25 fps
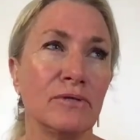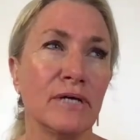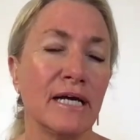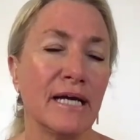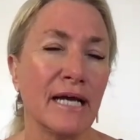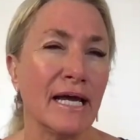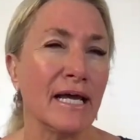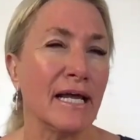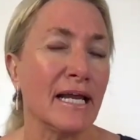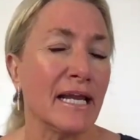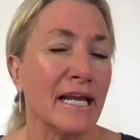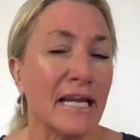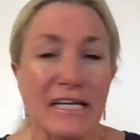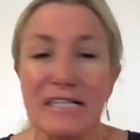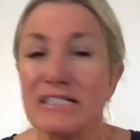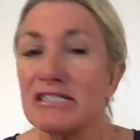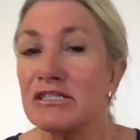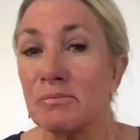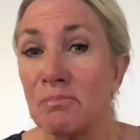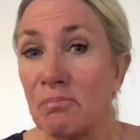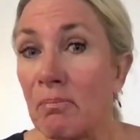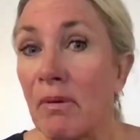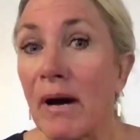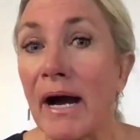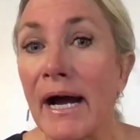
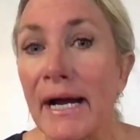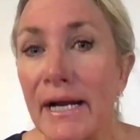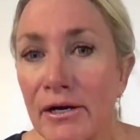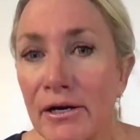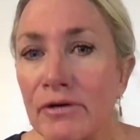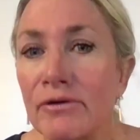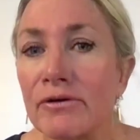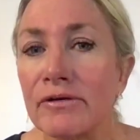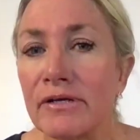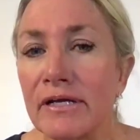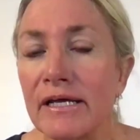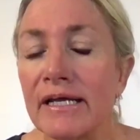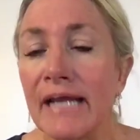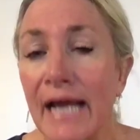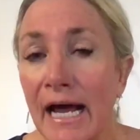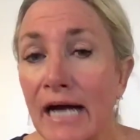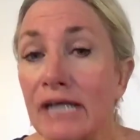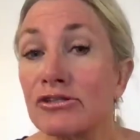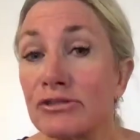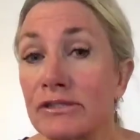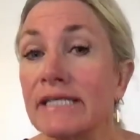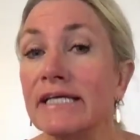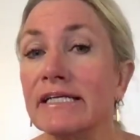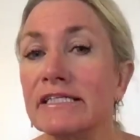it actually